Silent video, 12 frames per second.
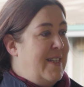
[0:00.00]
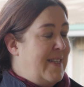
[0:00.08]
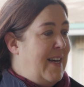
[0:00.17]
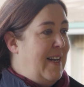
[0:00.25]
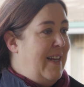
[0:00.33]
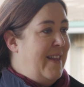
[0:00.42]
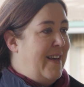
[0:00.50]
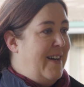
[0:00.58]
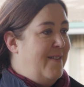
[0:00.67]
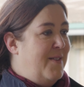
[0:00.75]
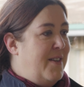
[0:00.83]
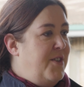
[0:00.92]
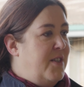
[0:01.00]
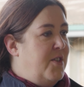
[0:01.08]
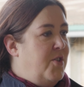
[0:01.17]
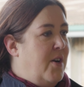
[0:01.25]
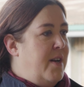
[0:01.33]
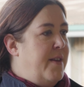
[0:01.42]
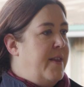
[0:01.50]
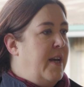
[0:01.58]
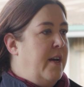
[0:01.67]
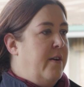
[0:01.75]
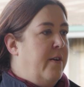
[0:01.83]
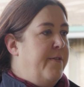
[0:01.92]
Exactly that. So just trying to
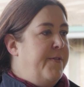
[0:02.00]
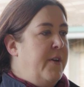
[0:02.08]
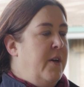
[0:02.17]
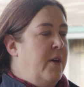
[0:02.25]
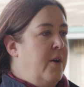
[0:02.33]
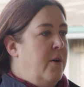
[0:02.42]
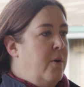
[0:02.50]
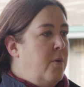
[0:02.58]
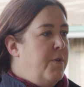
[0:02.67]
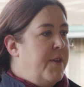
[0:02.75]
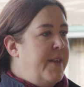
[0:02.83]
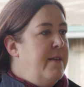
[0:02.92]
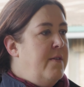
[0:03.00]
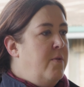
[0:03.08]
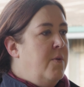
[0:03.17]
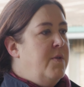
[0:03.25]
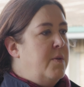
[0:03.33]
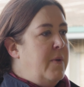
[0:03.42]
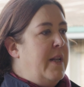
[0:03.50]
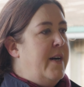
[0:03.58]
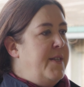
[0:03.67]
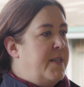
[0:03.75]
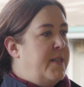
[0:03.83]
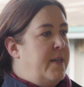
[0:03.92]
think of all the things that horses would
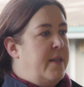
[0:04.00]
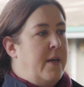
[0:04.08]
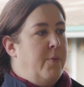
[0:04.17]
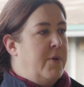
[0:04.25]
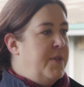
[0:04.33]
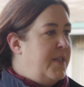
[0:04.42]
like to do. They want